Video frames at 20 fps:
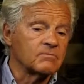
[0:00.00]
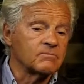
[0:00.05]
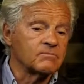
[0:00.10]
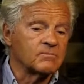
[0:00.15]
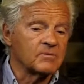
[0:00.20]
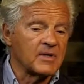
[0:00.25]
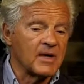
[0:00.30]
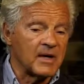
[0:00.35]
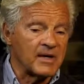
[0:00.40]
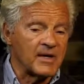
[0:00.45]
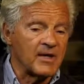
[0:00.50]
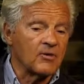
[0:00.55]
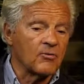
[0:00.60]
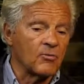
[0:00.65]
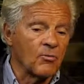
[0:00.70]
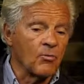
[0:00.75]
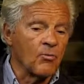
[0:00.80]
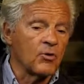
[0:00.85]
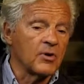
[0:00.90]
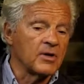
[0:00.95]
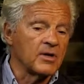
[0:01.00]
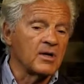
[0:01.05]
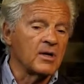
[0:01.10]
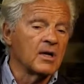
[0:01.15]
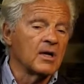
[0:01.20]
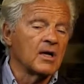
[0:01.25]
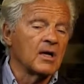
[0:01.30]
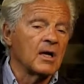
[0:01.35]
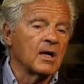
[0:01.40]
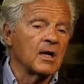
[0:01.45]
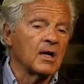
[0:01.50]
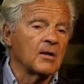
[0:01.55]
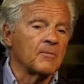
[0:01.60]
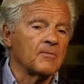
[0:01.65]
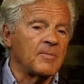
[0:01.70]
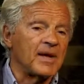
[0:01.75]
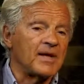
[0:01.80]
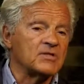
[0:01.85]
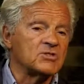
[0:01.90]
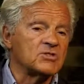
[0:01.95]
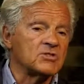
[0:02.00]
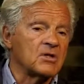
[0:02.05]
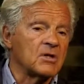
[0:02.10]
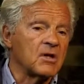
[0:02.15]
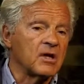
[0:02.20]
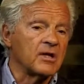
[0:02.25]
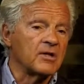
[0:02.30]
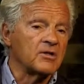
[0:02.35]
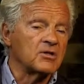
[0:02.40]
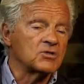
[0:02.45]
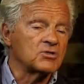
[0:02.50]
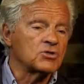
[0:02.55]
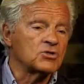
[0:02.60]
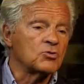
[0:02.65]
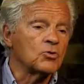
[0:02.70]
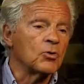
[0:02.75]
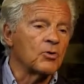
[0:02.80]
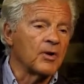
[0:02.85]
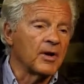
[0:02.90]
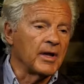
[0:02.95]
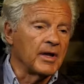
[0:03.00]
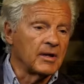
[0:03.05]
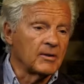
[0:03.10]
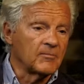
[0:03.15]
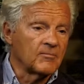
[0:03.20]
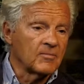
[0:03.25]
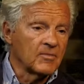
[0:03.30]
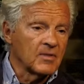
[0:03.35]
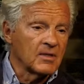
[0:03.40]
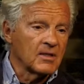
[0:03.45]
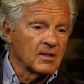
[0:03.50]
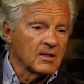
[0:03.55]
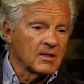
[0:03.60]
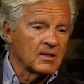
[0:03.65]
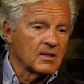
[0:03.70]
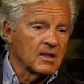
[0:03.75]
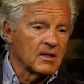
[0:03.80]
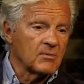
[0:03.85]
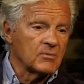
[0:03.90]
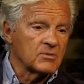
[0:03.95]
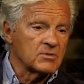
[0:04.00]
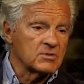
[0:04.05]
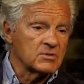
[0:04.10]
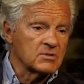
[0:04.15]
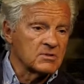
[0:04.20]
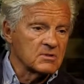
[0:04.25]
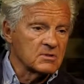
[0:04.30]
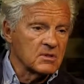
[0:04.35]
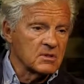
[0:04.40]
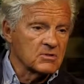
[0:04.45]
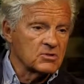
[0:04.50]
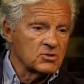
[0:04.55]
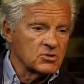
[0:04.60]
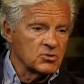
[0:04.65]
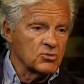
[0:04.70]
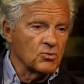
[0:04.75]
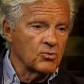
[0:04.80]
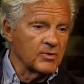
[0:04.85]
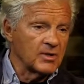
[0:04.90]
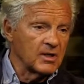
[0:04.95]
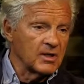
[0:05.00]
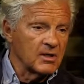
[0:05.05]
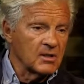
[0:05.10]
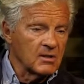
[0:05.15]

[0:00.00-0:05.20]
got another award based on the story, that it was a story.